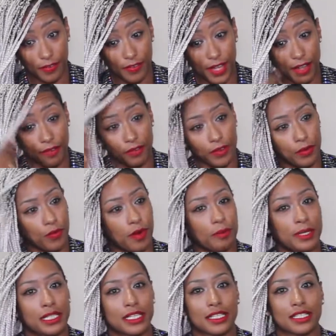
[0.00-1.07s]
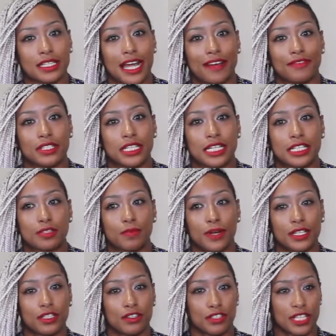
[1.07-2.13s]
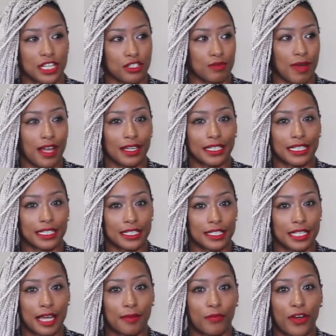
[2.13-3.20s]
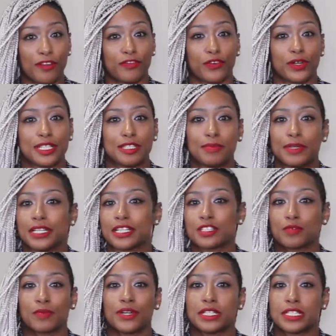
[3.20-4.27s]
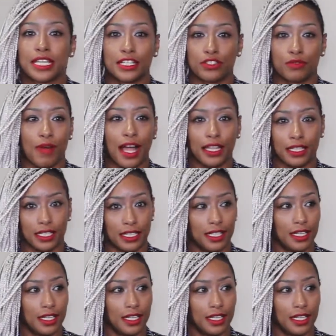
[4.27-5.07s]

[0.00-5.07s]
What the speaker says: Every woman doesn't have to express her sexuality in the same way for it to be expressed sexuality.